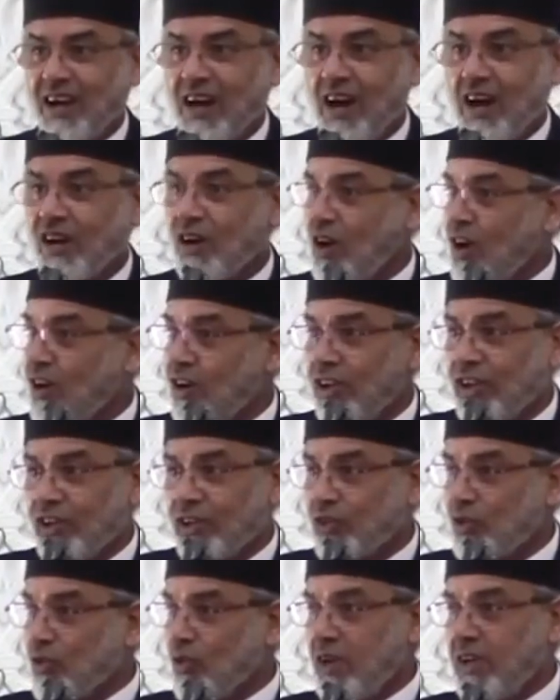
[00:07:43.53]
according
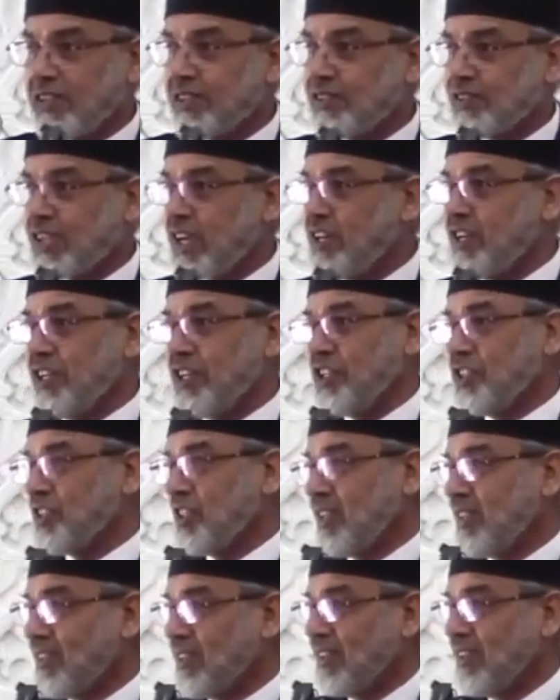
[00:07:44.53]
to his
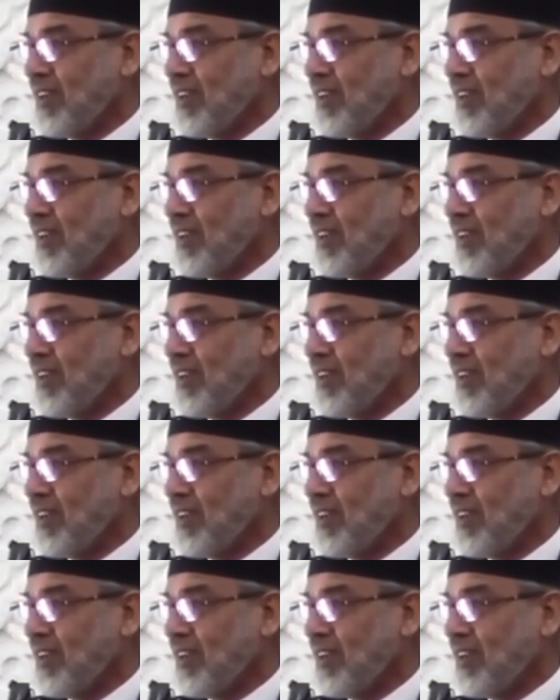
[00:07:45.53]
condition,